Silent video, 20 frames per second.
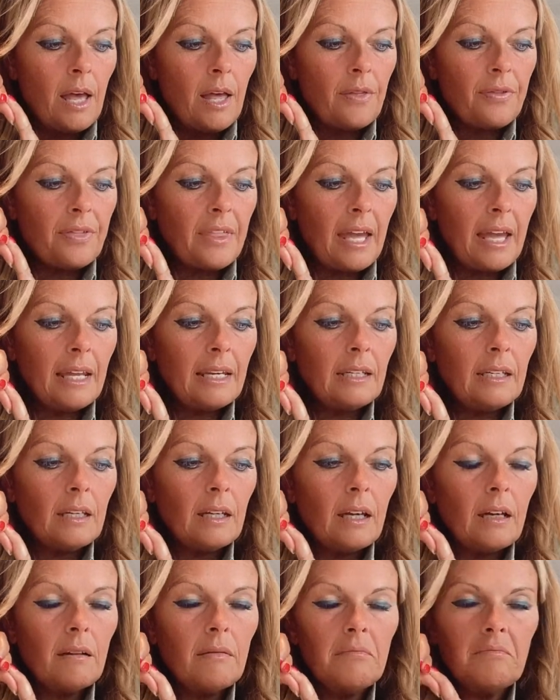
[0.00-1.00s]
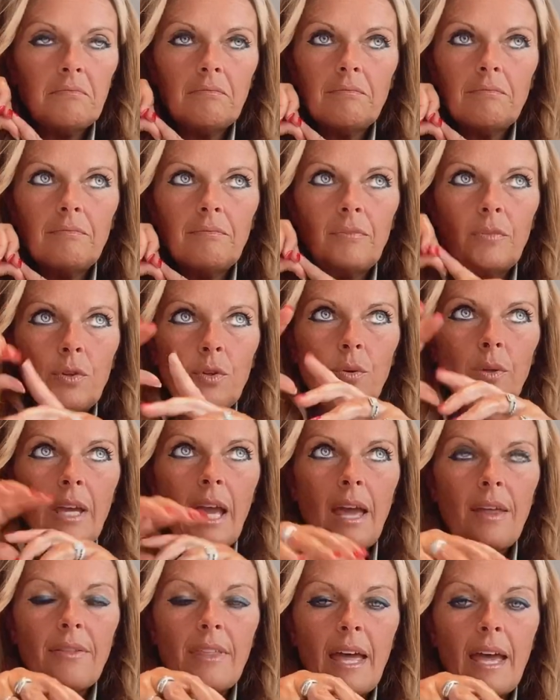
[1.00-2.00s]
Then you
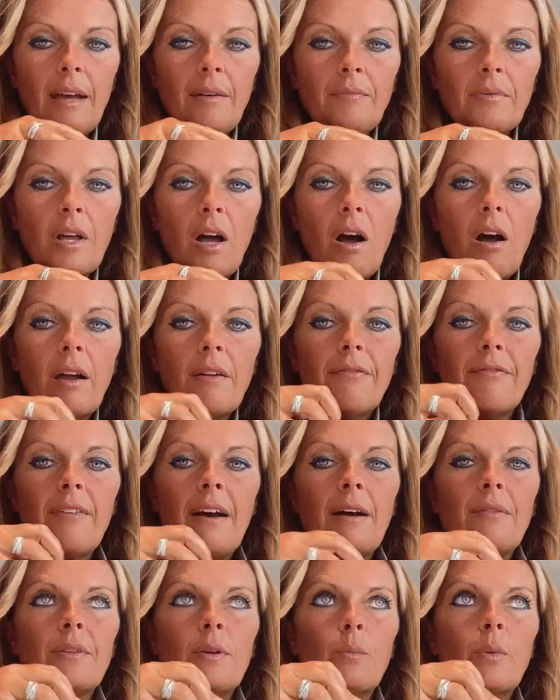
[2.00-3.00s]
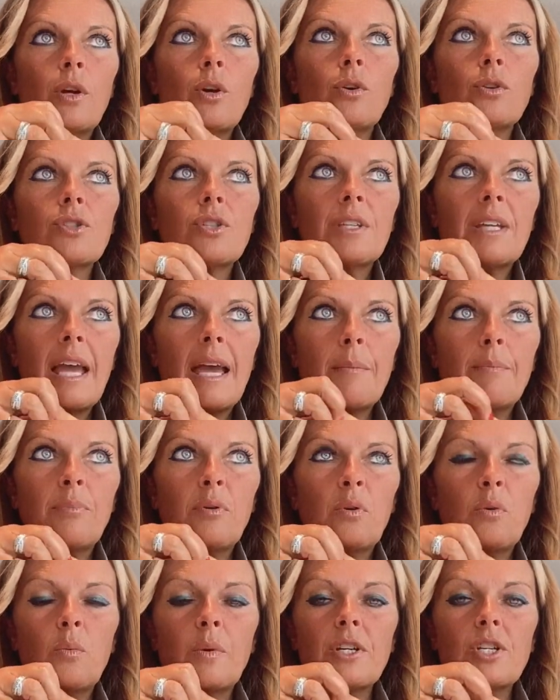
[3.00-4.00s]
get there. I found that we got to the
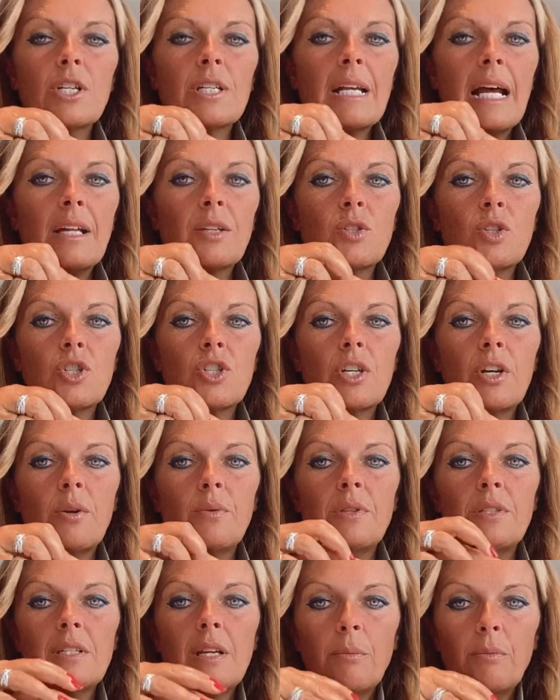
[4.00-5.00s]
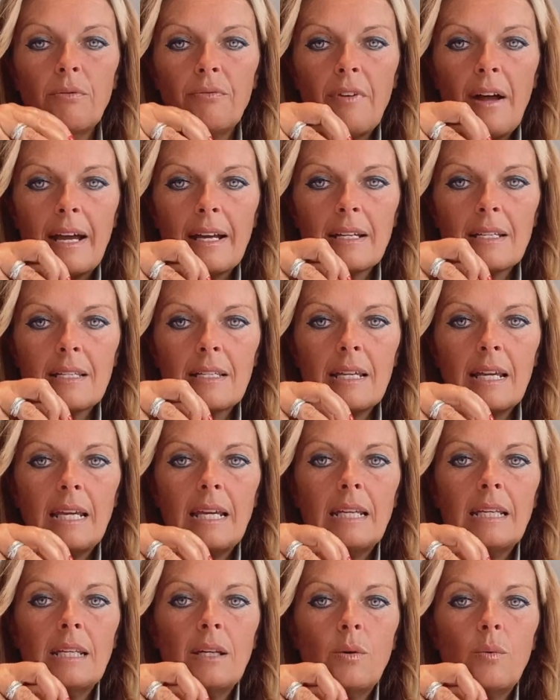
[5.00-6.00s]
airport, we just had to show the double
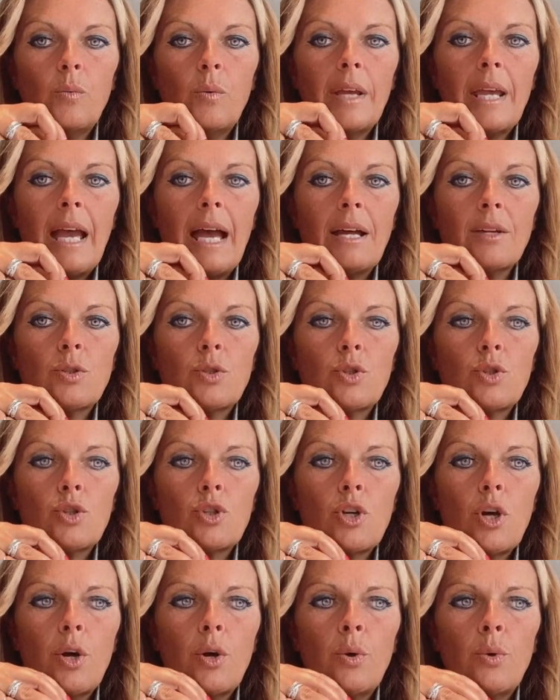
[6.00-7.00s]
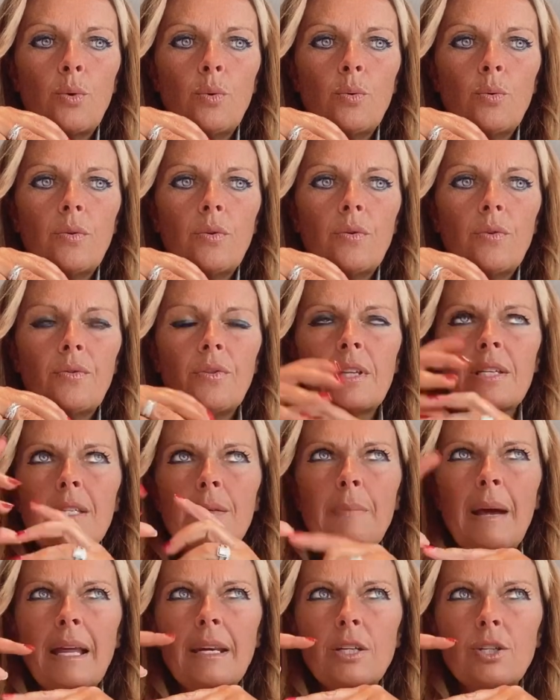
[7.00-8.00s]
vaccine, we had to show the
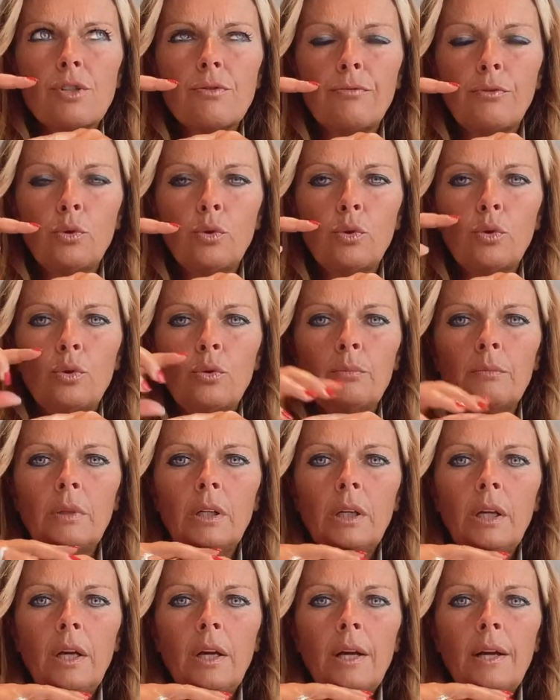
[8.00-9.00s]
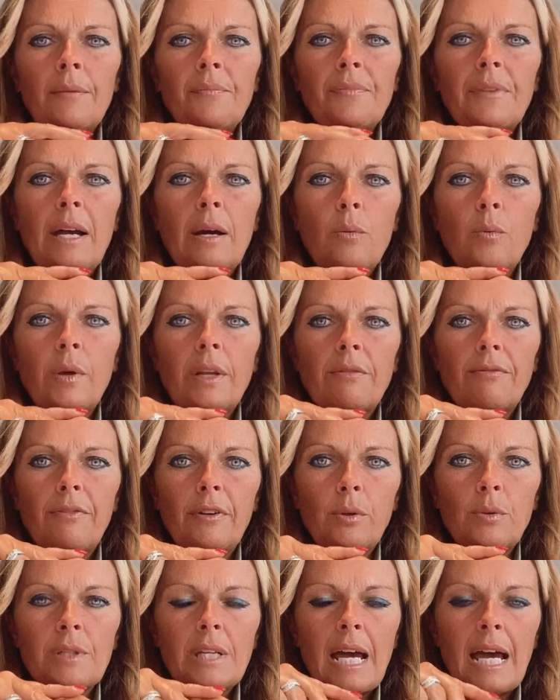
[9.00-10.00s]
Spanish form that we'd
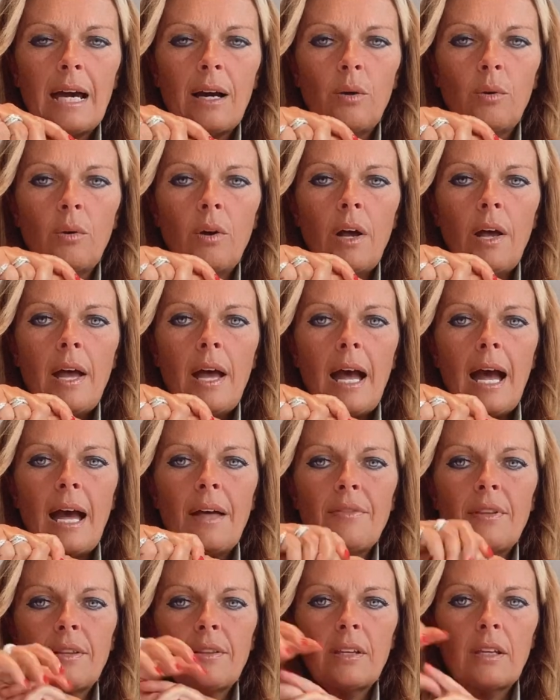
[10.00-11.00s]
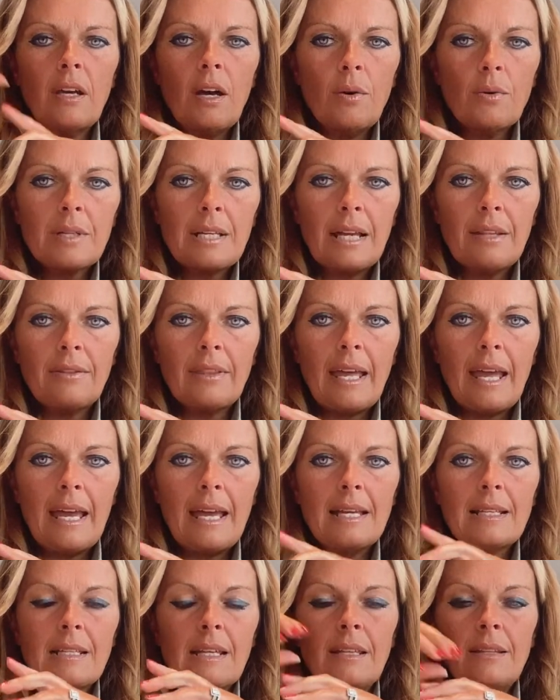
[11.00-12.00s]
filled out, and that the girls had
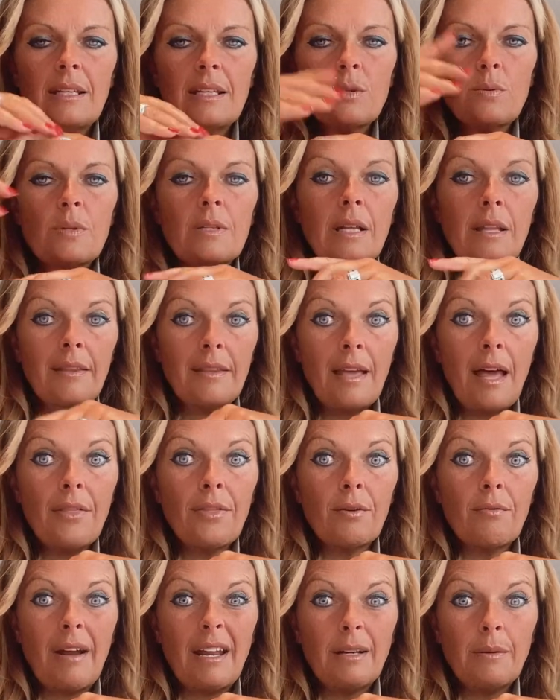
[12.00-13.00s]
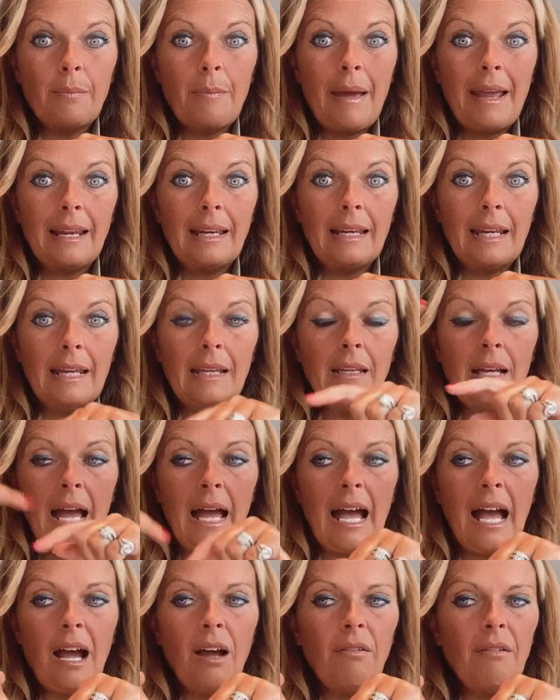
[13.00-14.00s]
theirs, and this was at the other end mainly.
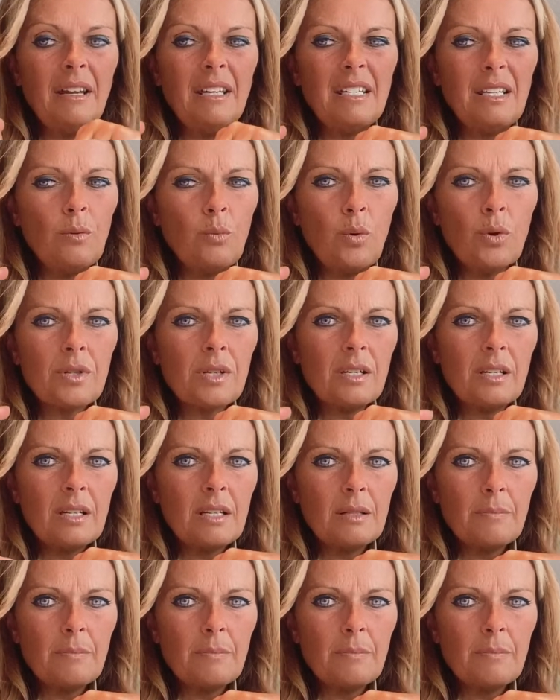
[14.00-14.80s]
At our end, it wasn't as